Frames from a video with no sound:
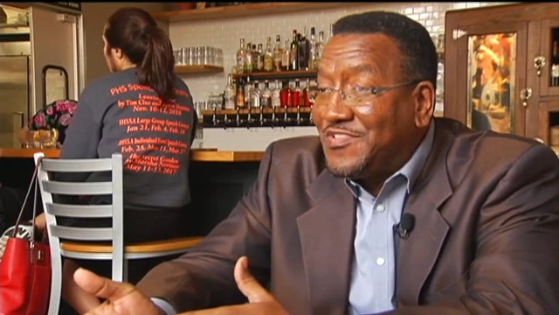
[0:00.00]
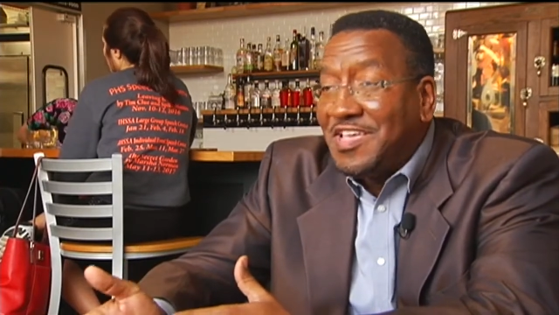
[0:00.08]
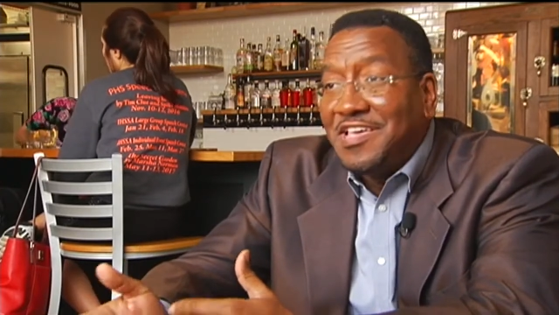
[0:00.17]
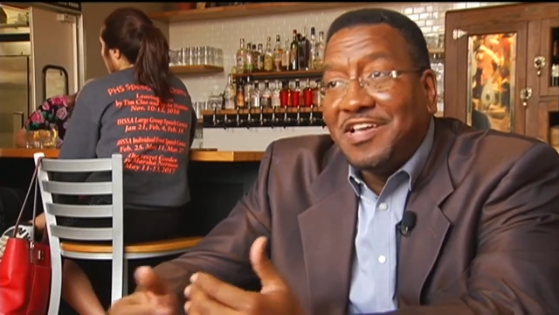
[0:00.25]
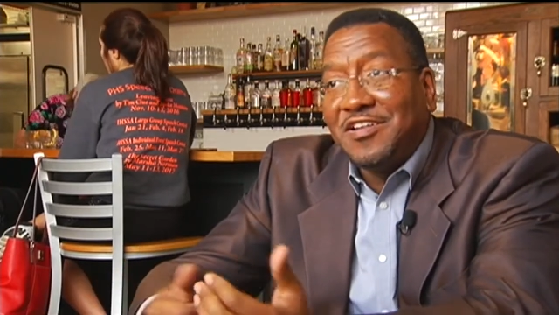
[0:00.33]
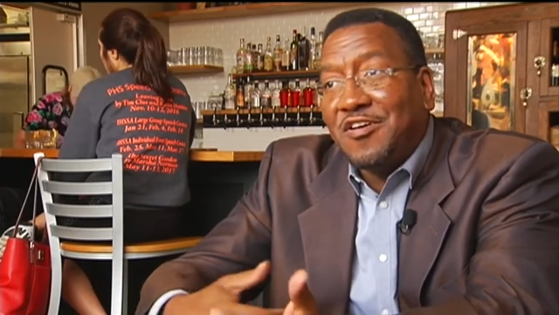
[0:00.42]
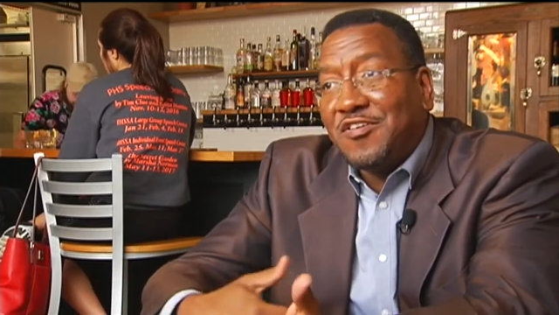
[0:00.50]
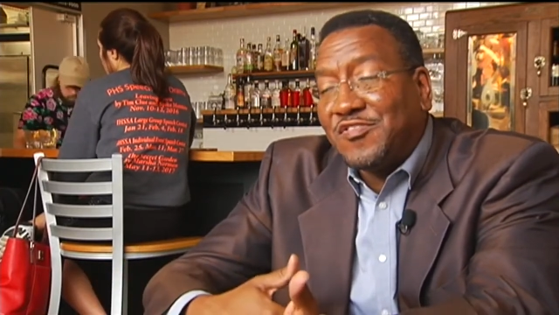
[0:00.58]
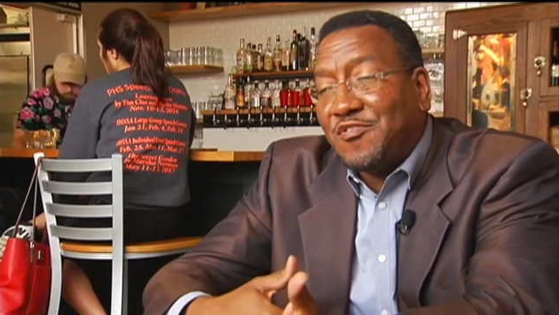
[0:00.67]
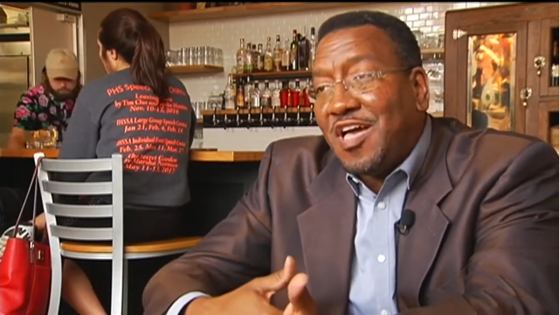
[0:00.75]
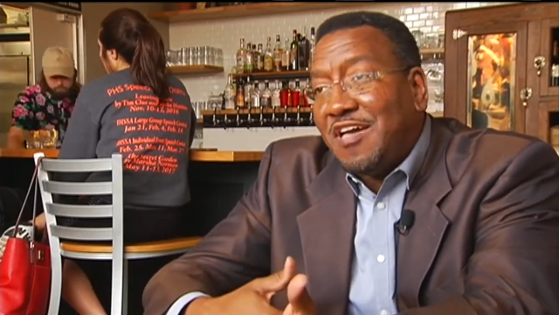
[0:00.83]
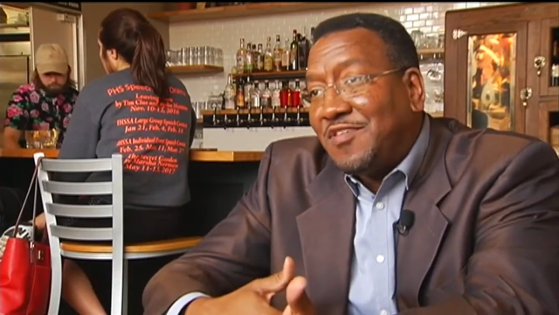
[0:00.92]
And
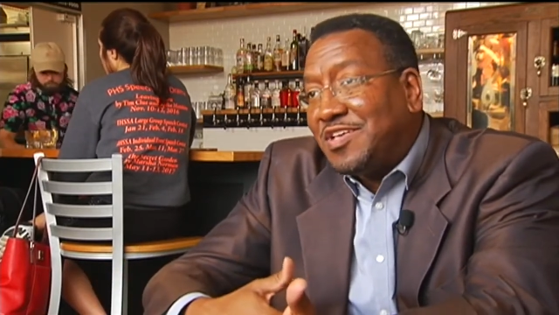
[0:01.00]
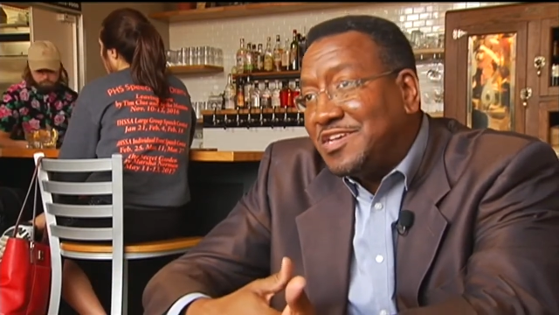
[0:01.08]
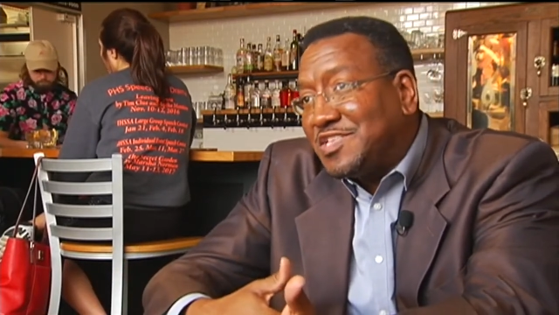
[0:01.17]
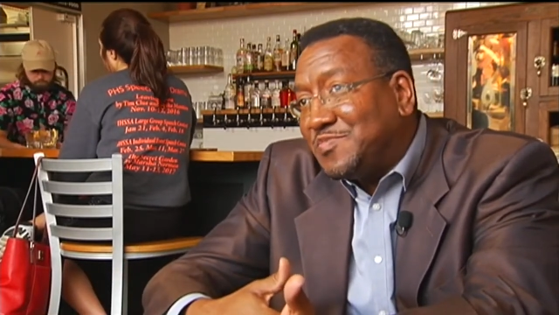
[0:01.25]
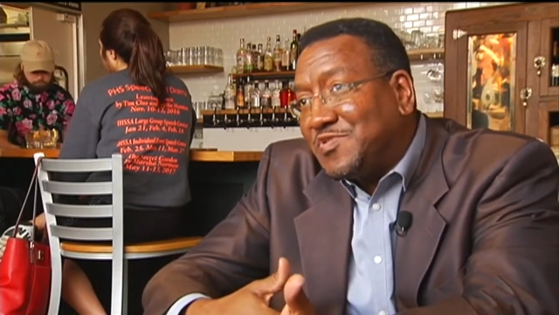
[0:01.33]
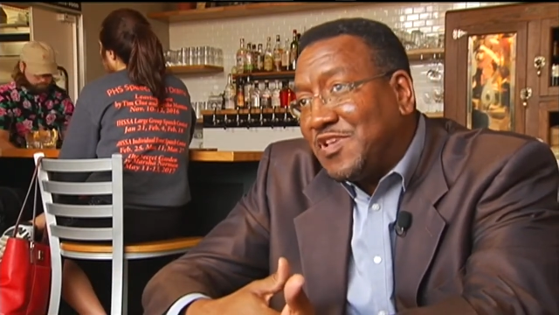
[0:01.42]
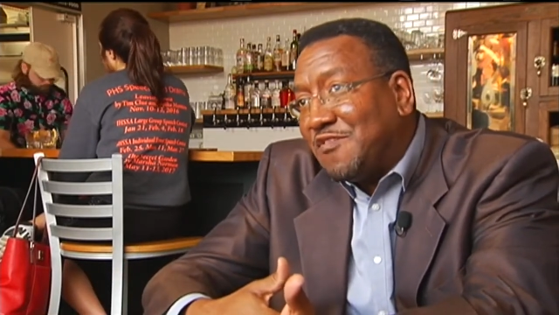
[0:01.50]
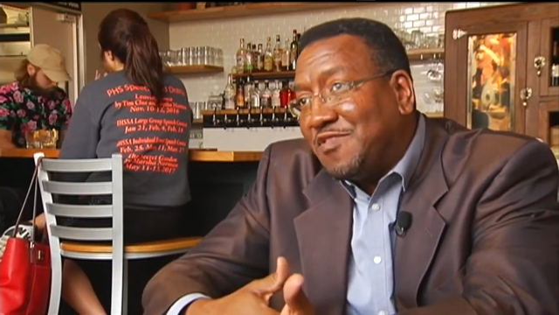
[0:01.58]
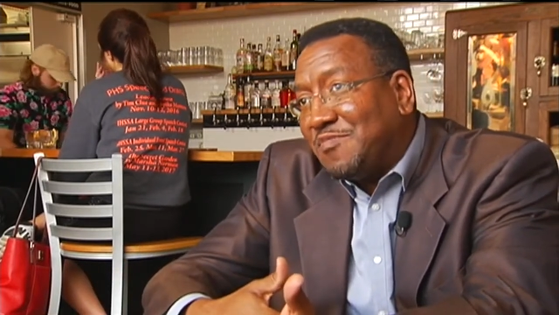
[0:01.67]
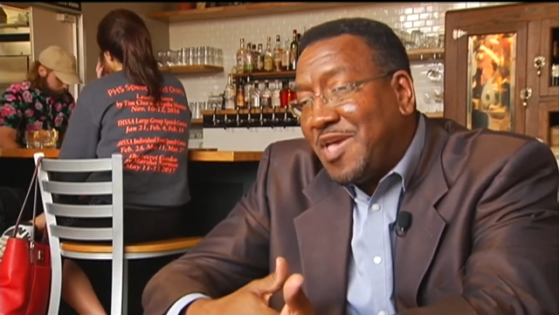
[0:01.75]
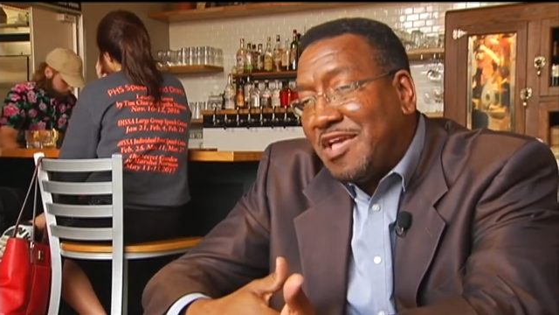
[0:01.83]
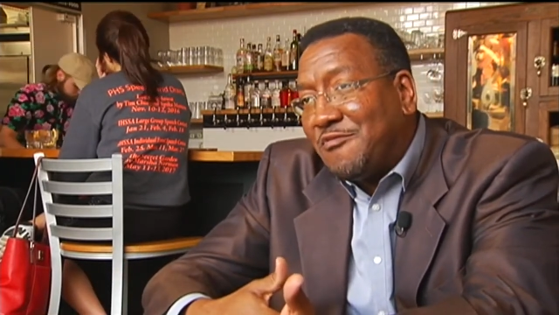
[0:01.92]
also, I have a customer service
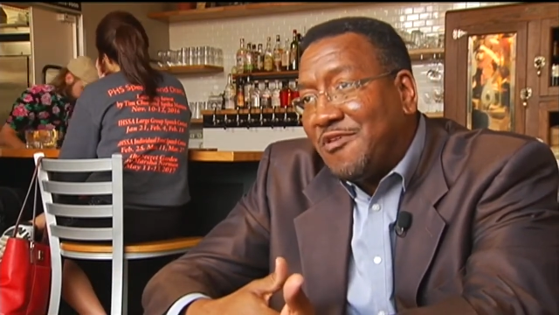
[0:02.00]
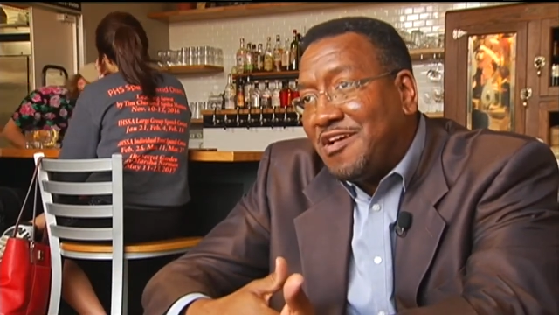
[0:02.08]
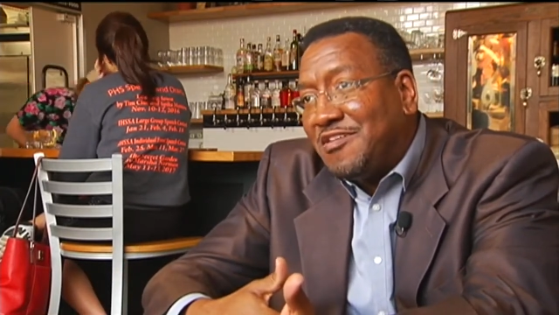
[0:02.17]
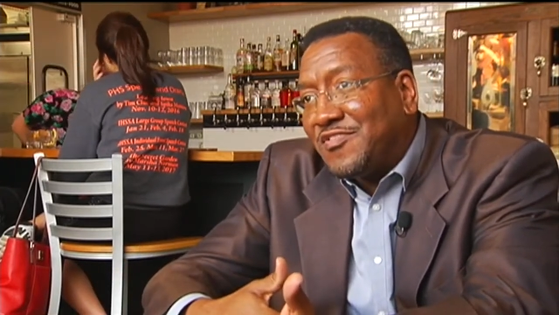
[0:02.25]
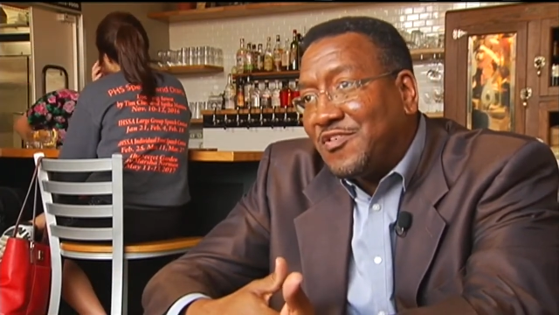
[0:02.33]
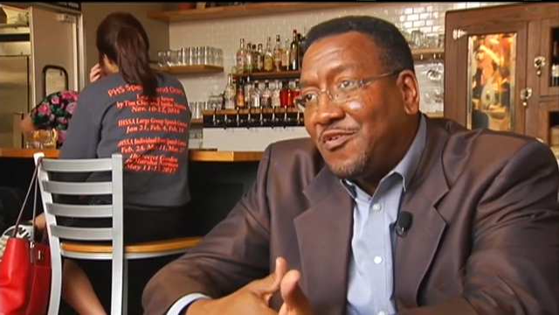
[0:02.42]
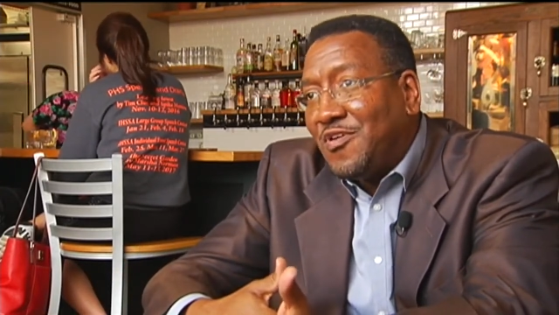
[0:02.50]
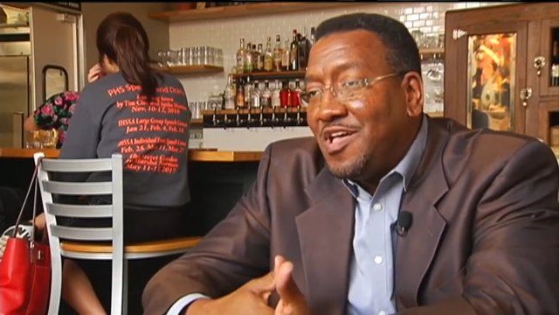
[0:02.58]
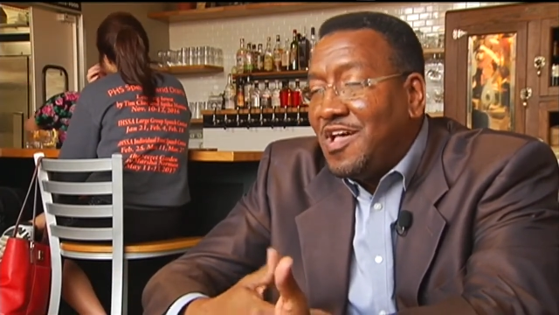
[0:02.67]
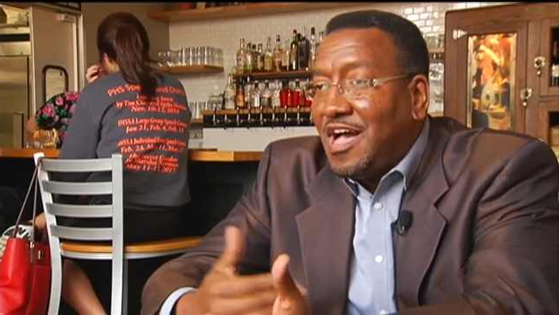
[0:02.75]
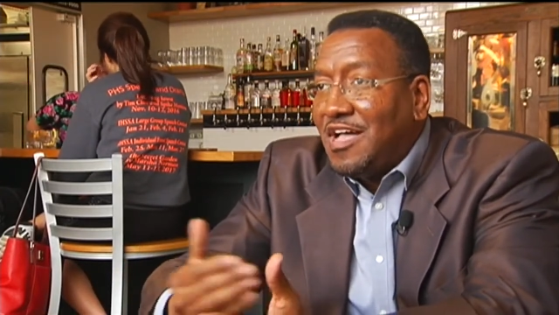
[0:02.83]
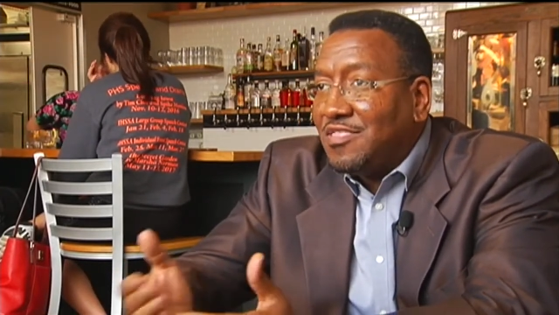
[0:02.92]
background. So
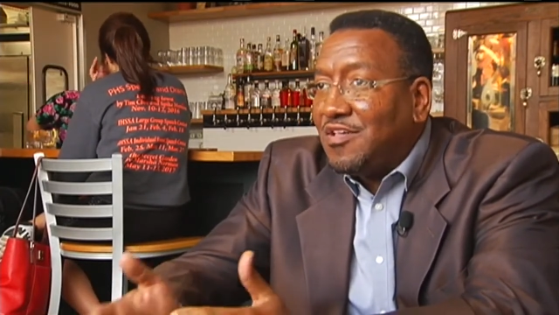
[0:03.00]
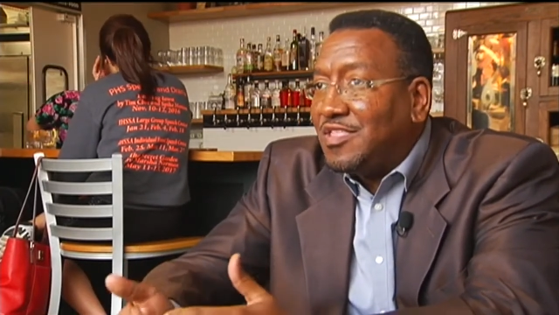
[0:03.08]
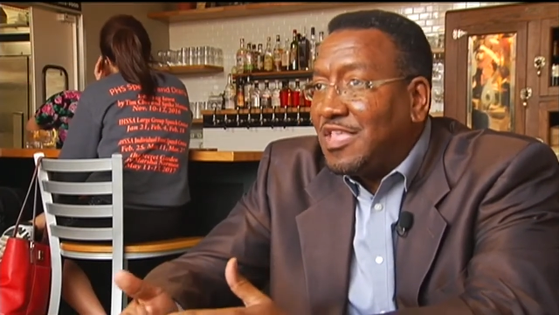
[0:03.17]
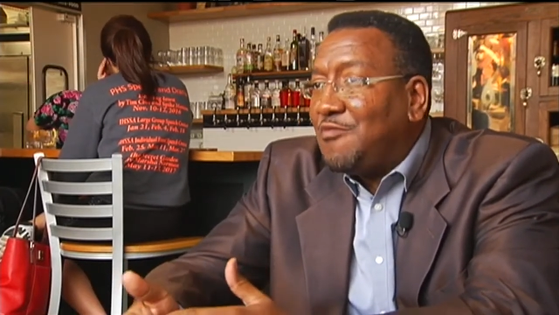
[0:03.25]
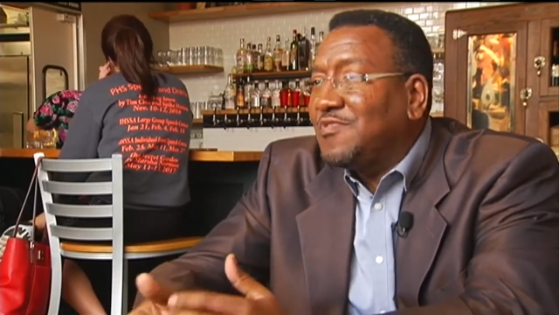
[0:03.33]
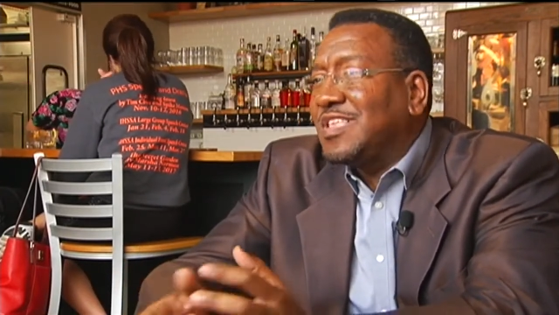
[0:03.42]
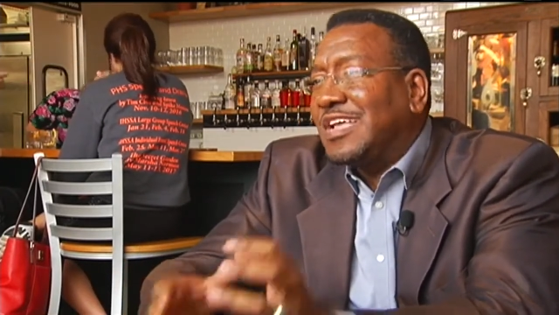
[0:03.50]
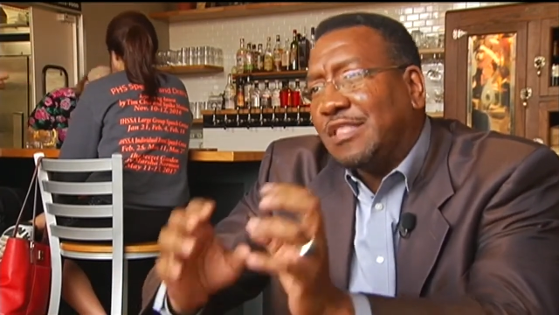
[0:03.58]
I thought that was like the